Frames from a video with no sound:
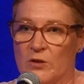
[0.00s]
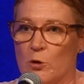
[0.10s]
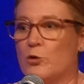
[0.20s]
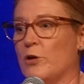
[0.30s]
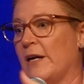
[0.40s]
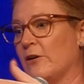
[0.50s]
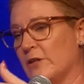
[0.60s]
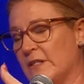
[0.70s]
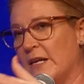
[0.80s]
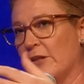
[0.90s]
the sole
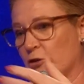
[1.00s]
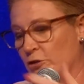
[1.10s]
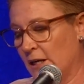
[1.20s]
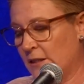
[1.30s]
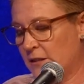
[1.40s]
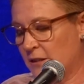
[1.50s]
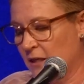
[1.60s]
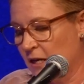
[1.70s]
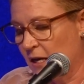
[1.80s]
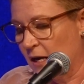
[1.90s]
trader is now the trust.
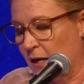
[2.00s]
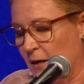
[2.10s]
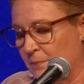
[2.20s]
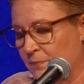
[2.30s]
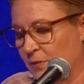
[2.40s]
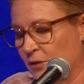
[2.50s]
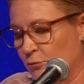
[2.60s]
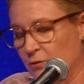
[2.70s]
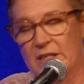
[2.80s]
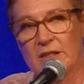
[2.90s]
The
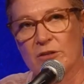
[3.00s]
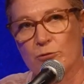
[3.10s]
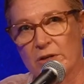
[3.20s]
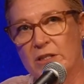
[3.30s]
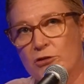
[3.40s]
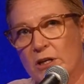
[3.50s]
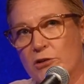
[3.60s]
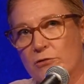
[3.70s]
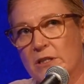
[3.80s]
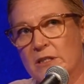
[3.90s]

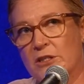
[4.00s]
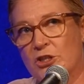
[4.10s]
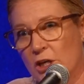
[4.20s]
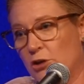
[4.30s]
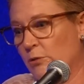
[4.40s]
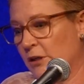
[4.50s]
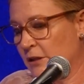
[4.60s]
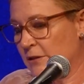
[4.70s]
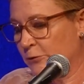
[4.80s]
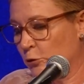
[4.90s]
restructure is genuine
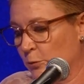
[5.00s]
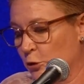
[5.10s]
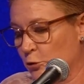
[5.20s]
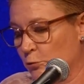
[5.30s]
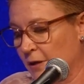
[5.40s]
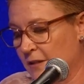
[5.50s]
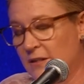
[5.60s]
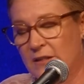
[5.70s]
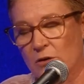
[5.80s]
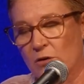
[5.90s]
and it's for commercial
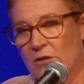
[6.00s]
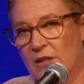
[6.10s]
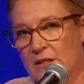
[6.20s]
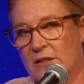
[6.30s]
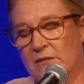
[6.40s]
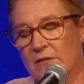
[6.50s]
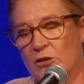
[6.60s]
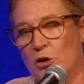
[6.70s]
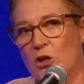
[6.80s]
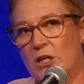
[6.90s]
reasons. So there's
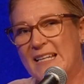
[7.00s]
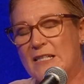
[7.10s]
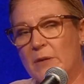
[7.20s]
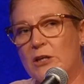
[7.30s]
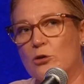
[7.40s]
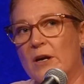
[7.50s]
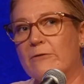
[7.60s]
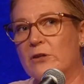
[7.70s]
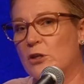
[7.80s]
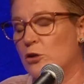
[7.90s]
you need to make sure
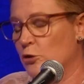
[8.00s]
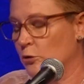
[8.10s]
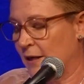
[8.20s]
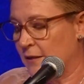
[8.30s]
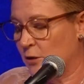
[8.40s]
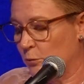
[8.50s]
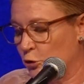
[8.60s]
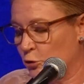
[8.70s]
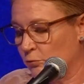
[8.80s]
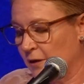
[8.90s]
everything you do has
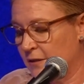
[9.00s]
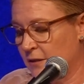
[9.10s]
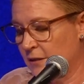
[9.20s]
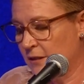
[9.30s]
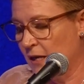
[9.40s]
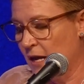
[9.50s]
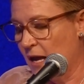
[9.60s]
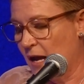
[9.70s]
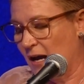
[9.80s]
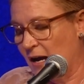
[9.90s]
commercial reasons,
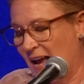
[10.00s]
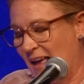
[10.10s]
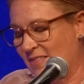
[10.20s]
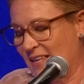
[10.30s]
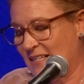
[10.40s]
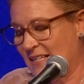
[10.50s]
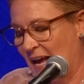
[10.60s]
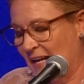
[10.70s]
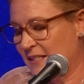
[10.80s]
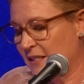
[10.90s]
and these
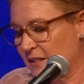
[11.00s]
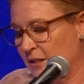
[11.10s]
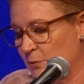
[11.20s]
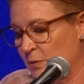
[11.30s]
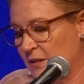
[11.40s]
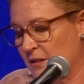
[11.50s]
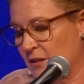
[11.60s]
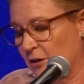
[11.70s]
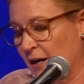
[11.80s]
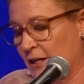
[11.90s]
assets in the
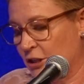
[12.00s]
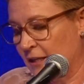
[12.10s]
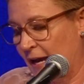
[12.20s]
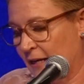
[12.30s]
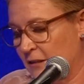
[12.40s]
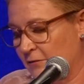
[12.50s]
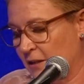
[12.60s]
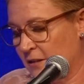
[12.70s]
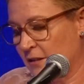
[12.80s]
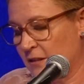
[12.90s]
business are actually active
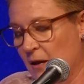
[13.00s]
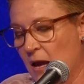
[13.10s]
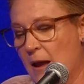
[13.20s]
assets.